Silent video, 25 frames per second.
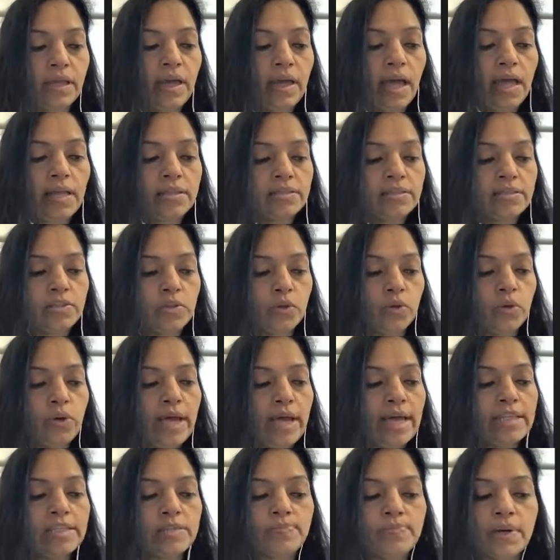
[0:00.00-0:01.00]
And so,
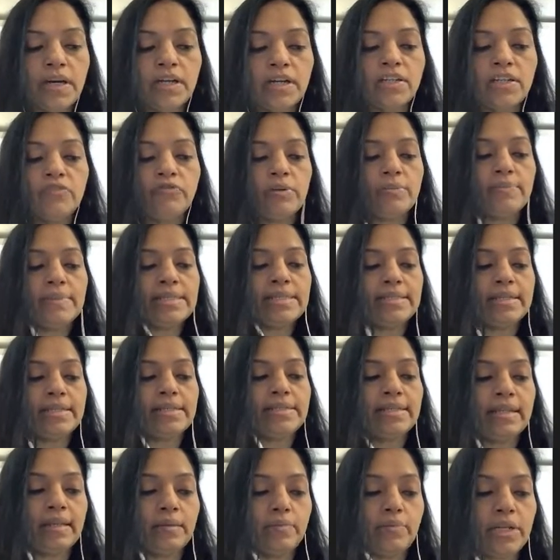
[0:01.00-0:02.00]
as part of Women's Day
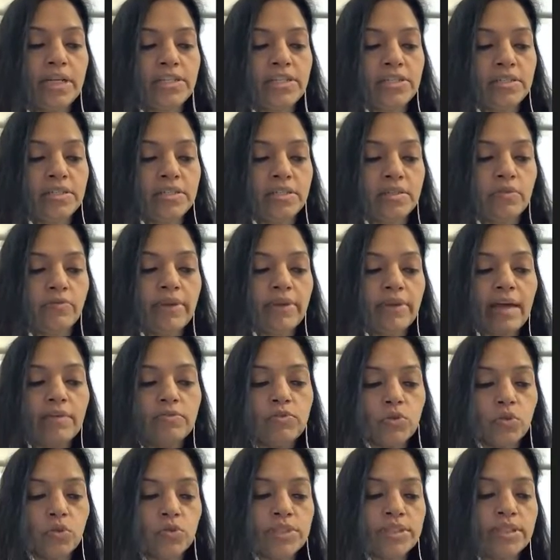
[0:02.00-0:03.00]
celebrations, we
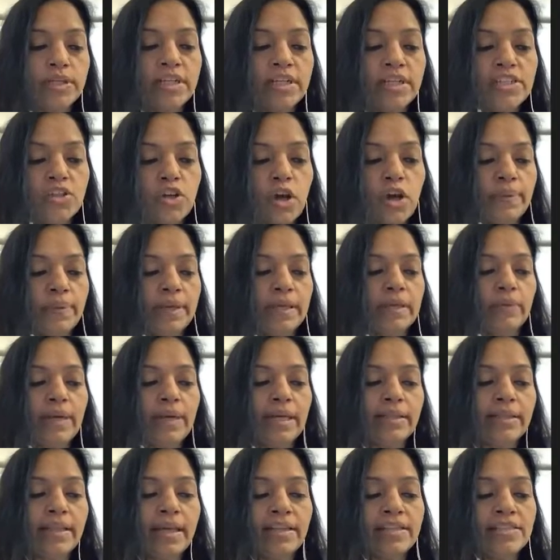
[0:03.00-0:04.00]
have chosen a topic
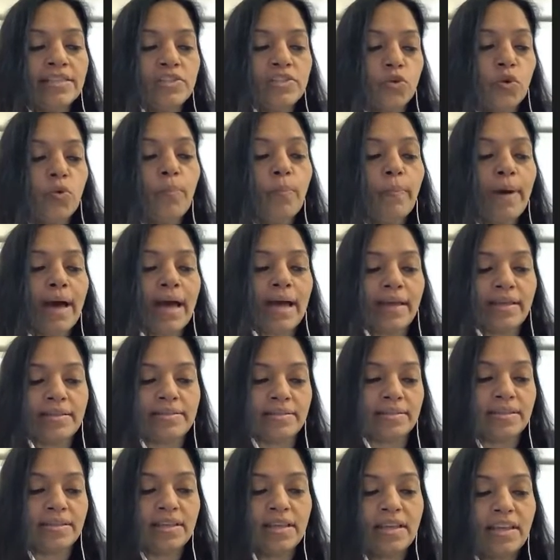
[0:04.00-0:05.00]
where there is no
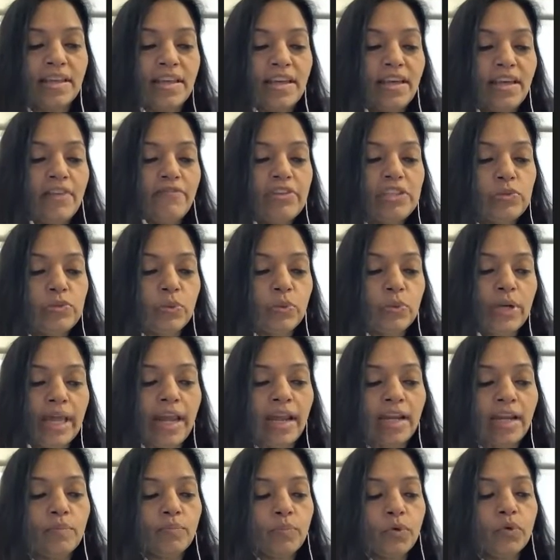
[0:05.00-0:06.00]
bias, which would
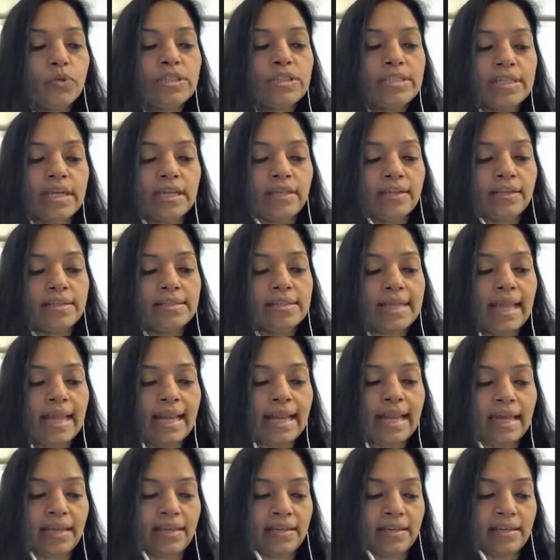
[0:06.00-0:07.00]
aid both genders
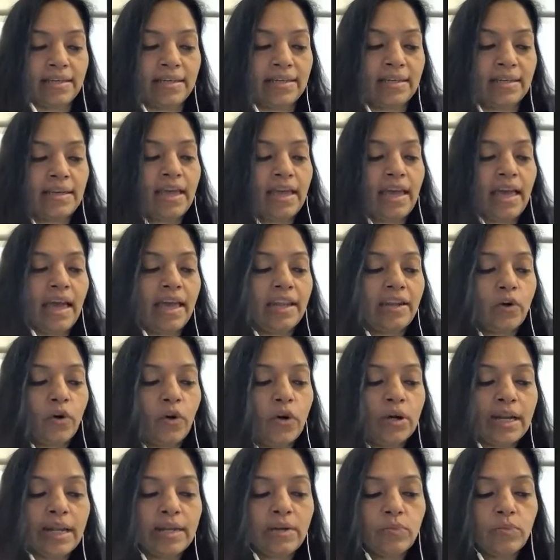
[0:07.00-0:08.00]
alike, an
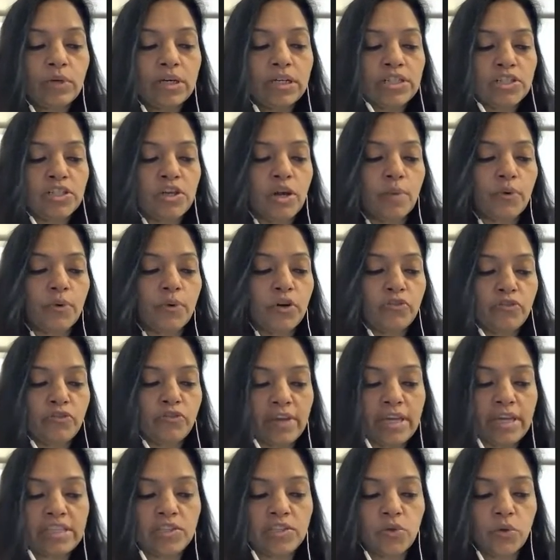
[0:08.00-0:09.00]
online workshop on
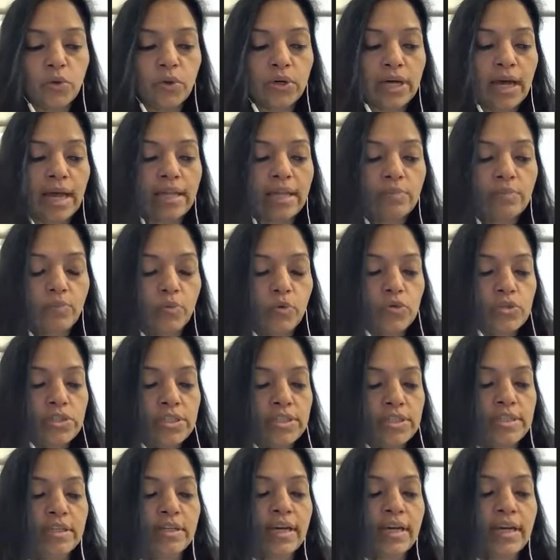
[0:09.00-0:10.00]
face yoga and
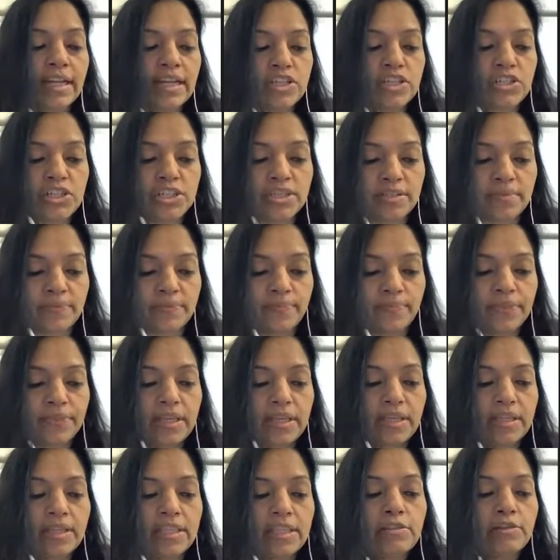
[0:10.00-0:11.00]
posture correction.
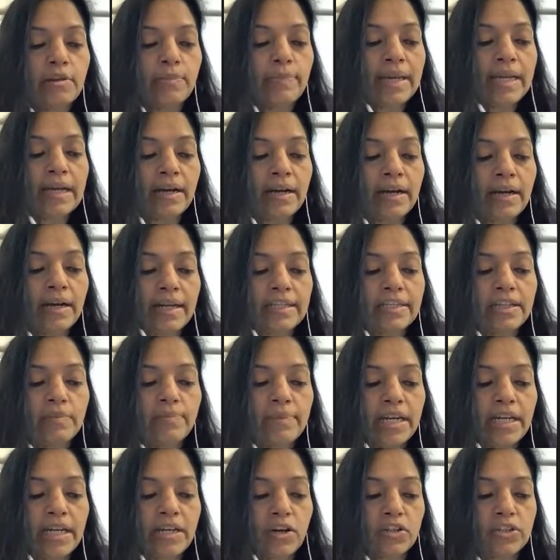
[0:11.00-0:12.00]
This will be
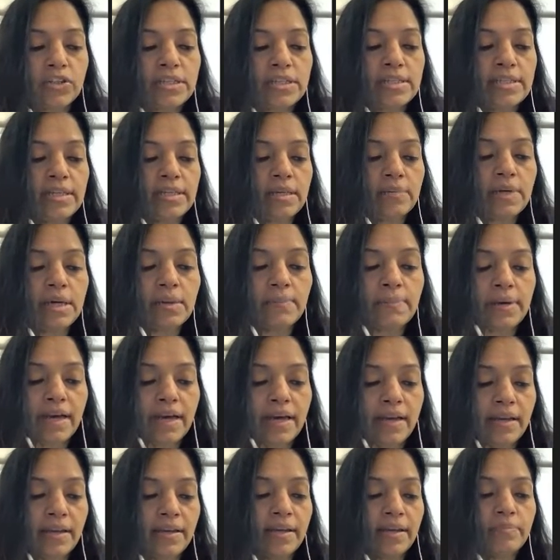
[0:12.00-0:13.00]
conducted by Dr. Seema
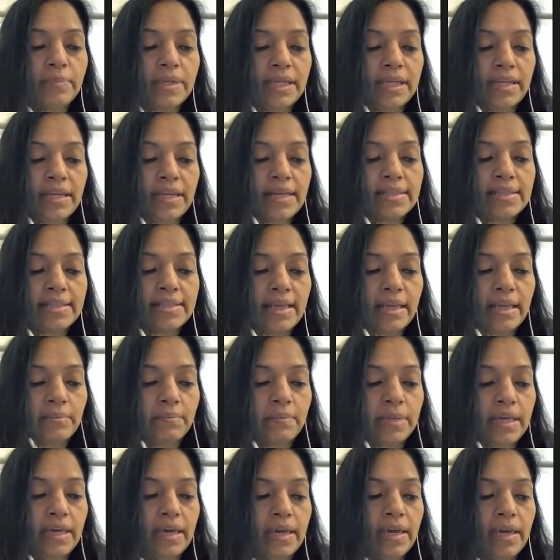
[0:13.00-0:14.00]
Bhayana, BDS
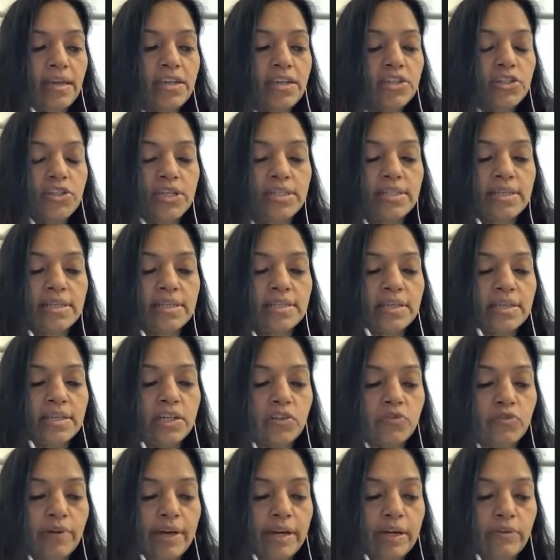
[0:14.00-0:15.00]
MBA. She is a
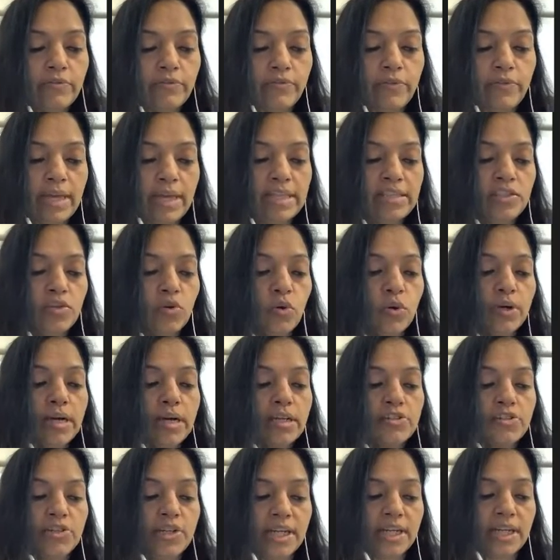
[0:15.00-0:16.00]
certified face
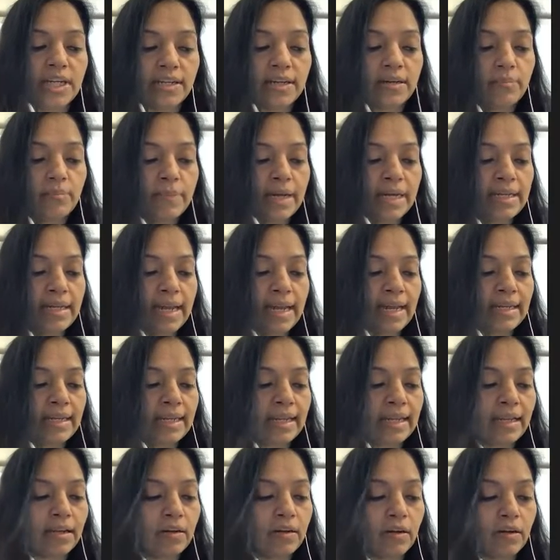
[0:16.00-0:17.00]
yoga trainer by
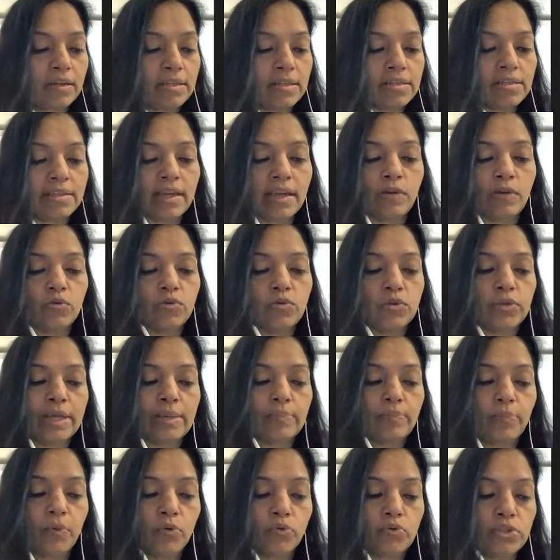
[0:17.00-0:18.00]
Daniel Collins, also
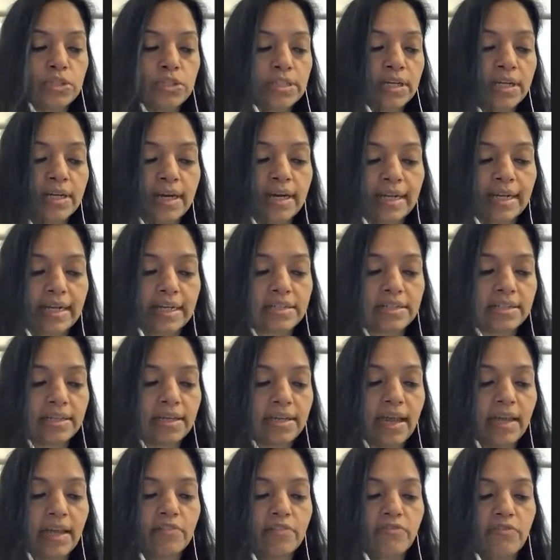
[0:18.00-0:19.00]
a posture corrector
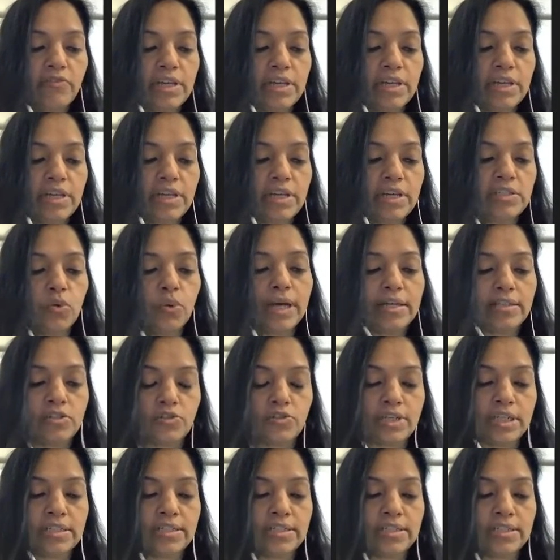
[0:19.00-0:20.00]
and face
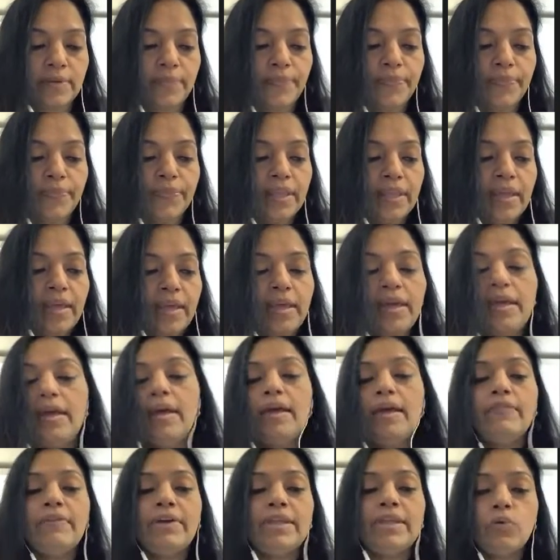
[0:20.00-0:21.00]
yoga instructor.
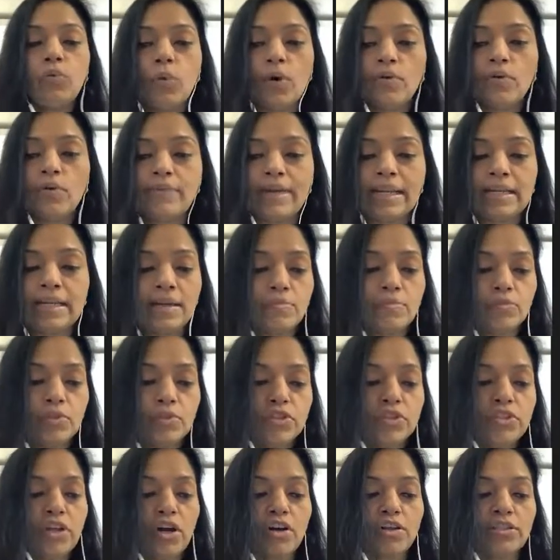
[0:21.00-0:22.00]
A very warm welcome
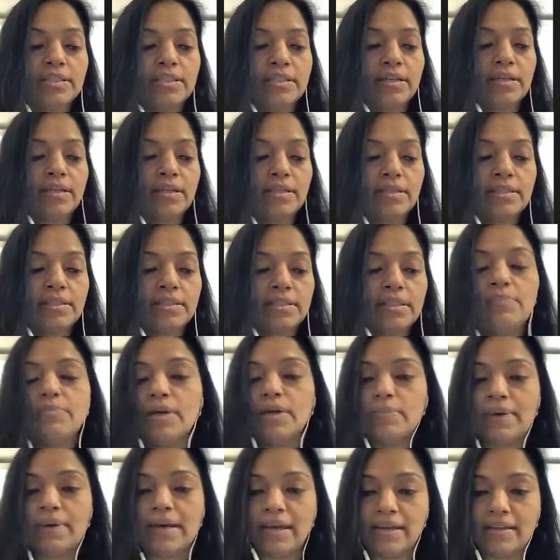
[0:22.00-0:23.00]
to Dr.
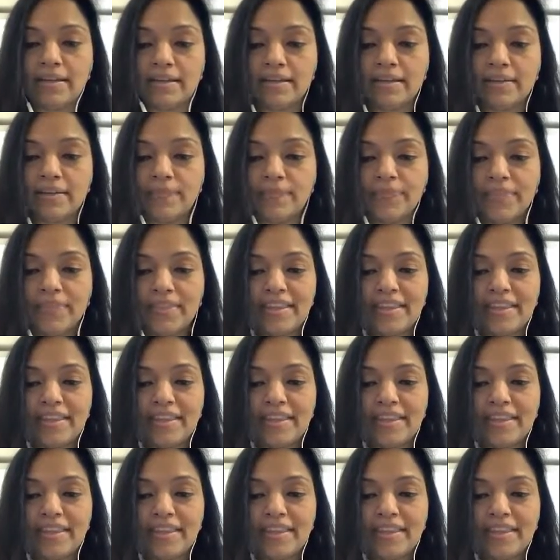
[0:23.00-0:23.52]
Seema Bhayana.